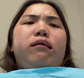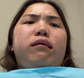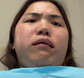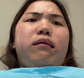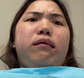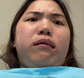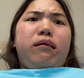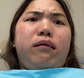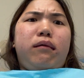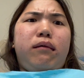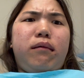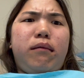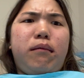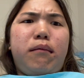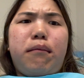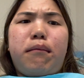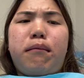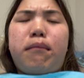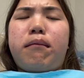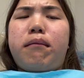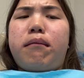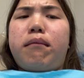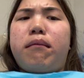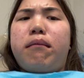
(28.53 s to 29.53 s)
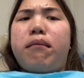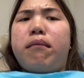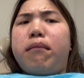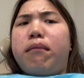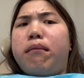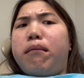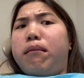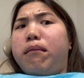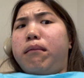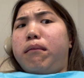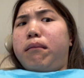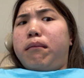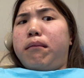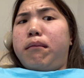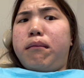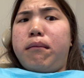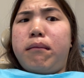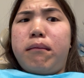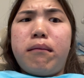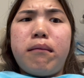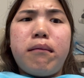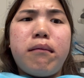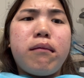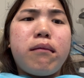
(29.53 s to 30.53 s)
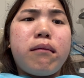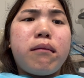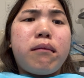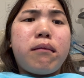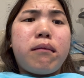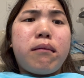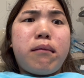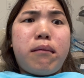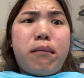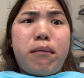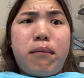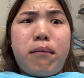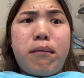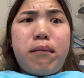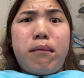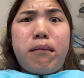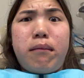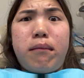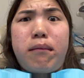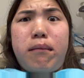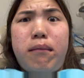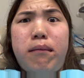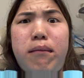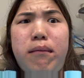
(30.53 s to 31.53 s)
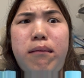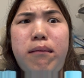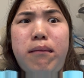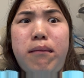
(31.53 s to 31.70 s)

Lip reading: (no one is talking)